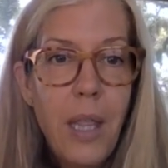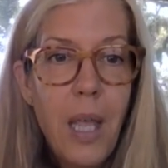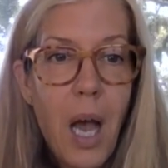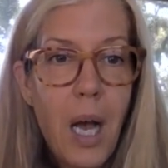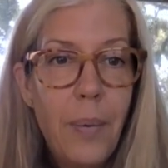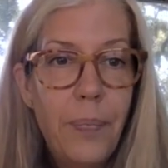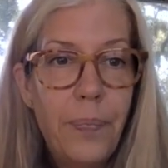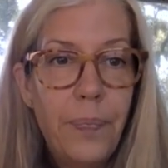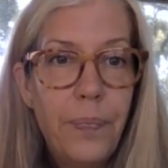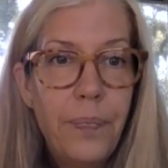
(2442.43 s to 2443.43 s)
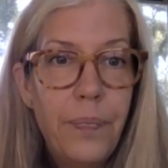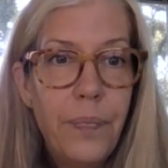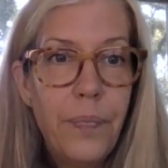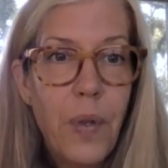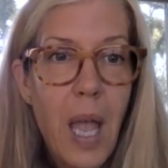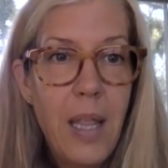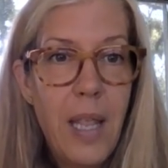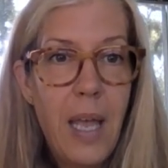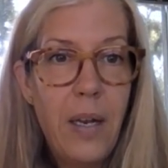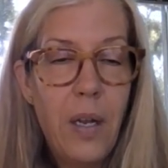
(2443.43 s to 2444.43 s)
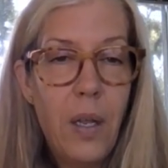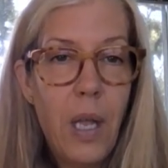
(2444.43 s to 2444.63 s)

And then